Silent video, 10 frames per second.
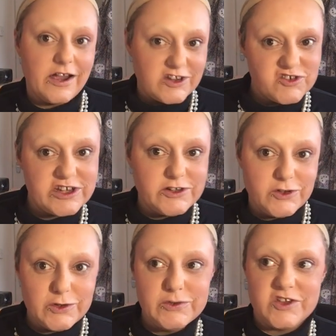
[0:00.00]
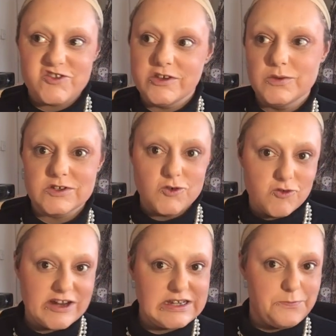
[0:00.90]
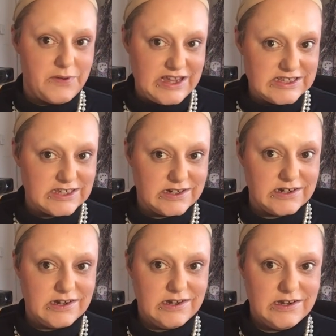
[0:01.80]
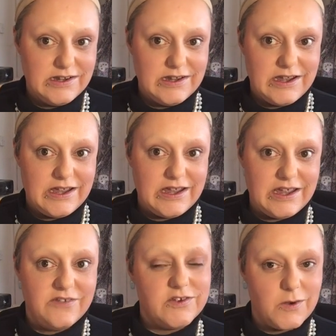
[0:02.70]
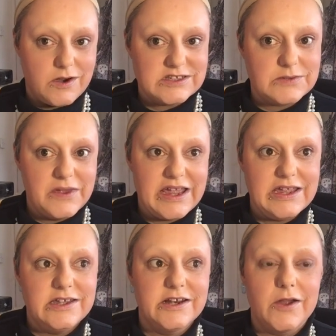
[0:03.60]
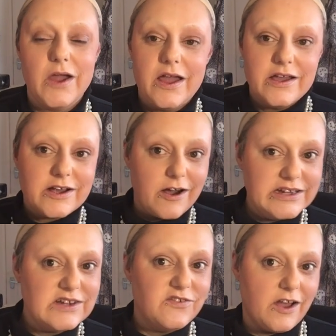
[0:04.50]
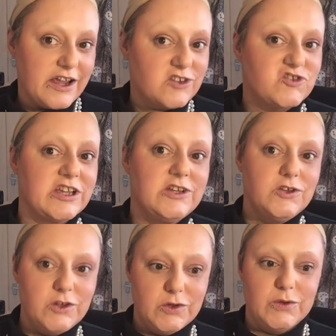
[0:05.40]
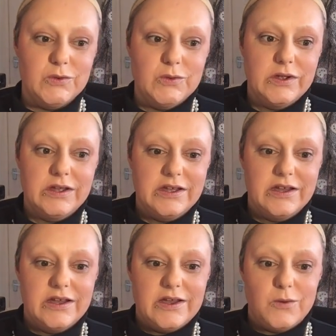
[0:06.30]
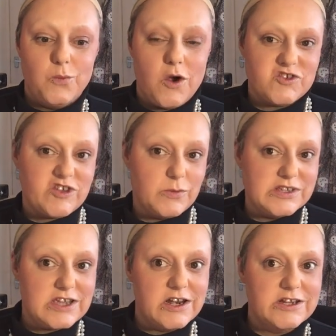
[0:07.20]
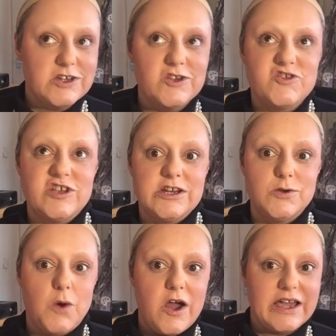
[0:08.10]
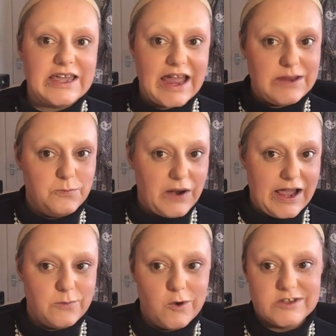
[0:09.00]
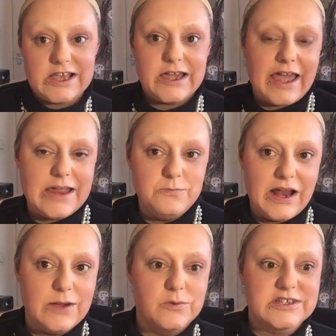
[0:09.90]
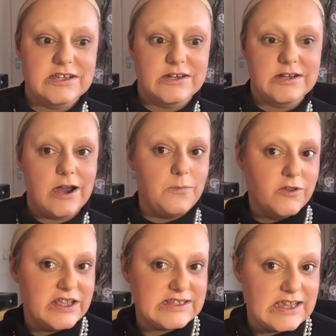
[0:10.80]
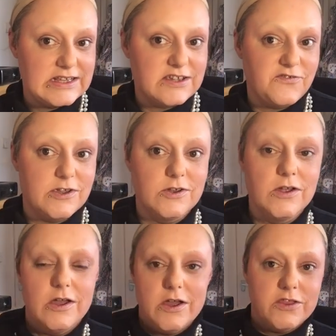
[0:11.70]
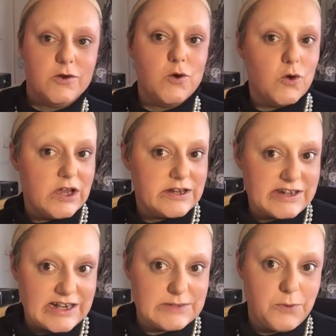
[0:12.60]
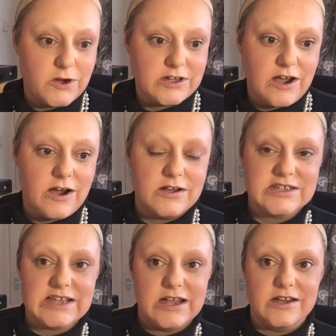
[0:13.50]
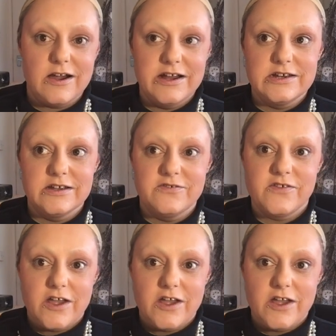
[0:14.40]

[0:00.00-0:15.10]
she knew that she was already beaten, if you ask me. You know, kind of like she knew what she was going to do. She knew what her game plan was. Her game plan was to come on this interview, the Call Her Daddy podcast, and kind of